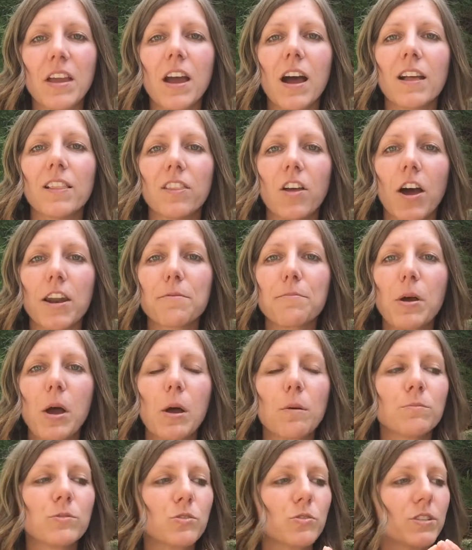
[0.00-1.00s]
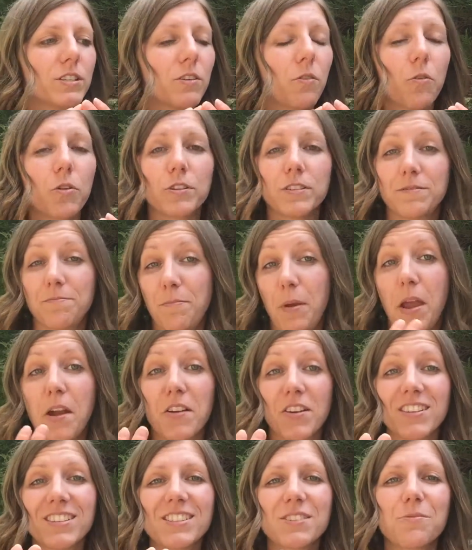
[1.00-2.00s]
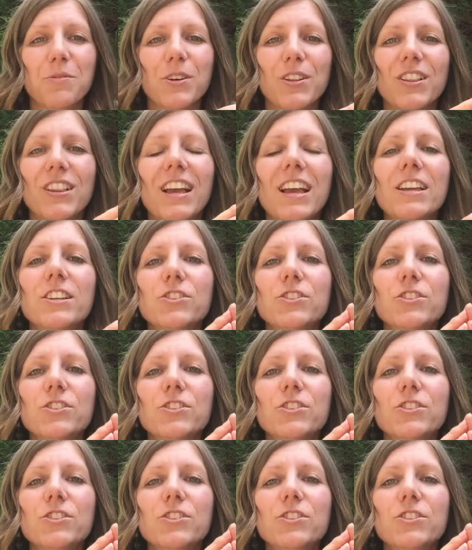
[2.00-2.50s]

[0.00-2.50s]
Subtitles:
A lot of moms or parents will